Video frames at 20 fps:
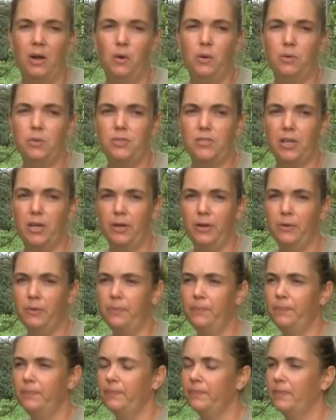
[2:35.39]

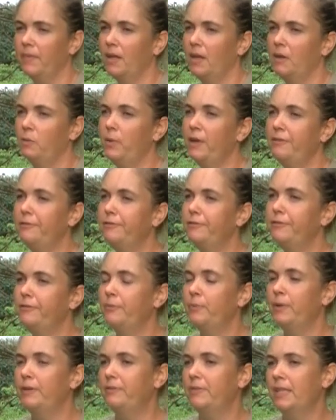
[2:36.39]
Also, with
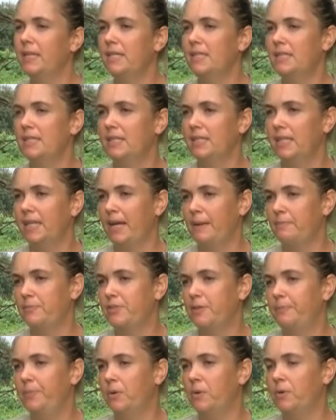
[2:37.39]
this
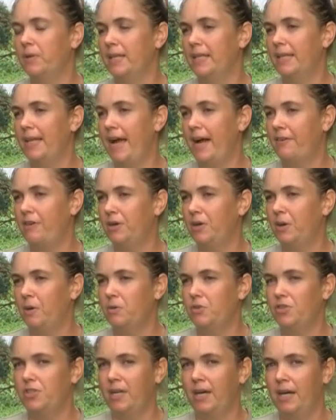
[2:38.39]
support that the
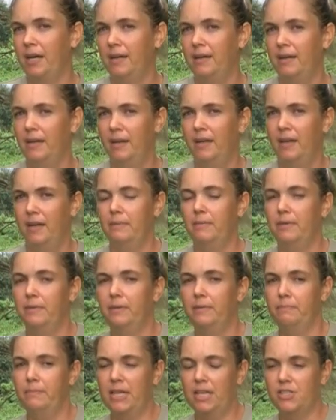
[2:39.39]
agriculture
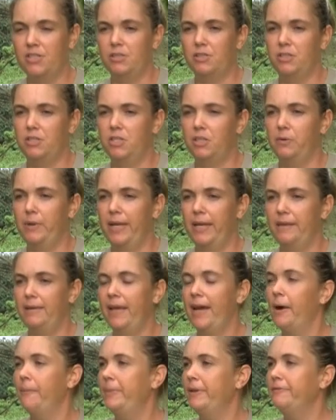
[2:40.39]
ministers are doing,
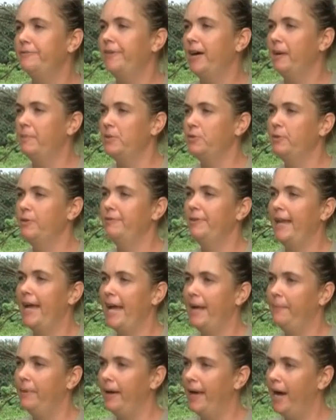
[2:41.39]
helping farmers with
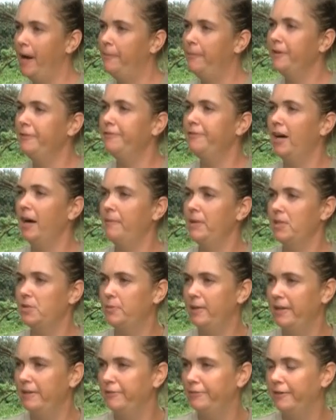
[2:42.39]
labour, helping
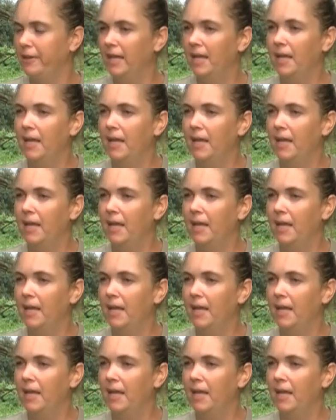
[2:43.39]
farmers with